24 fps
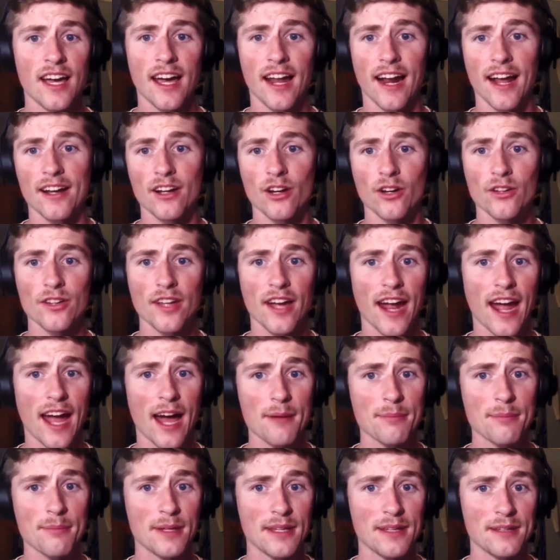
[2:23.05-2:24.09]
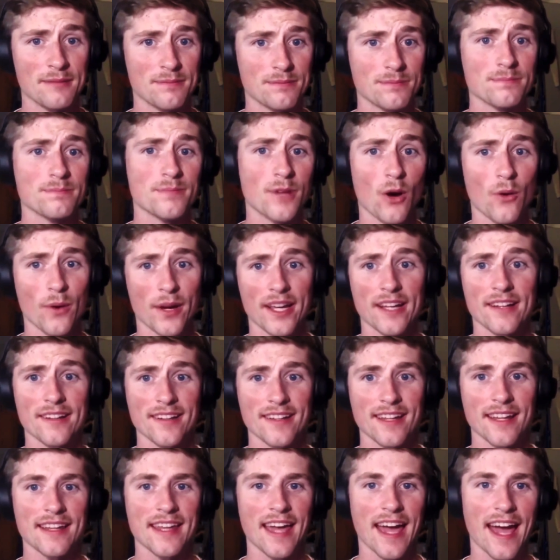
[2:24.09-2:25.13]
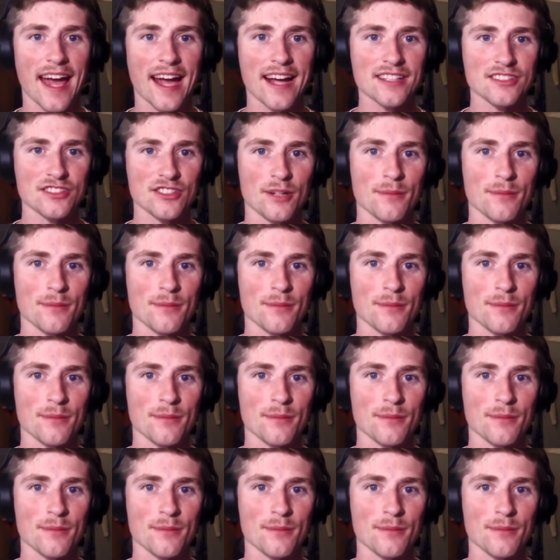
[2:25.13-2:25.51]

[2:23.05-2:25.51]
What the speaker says: And I know they're happy going into the tax.